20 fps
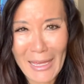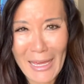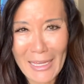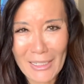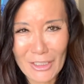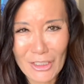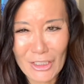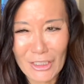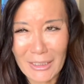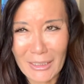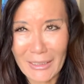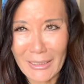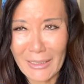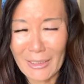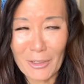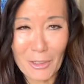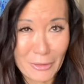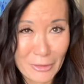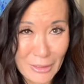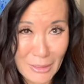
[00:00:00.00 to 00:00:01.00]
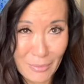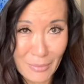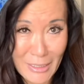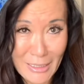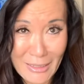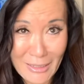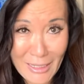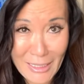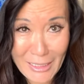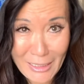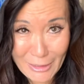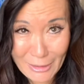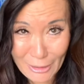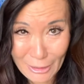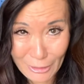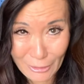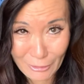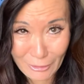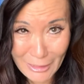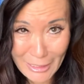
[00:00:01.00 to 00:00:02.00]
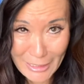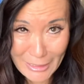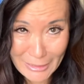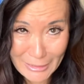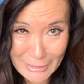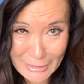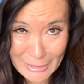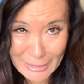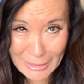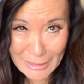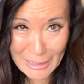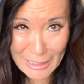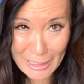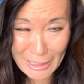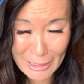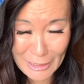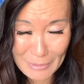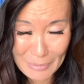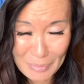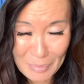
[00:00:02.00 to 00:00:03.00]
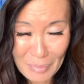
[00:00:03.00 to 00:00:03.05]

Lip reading: actually got to meet these two ladies today.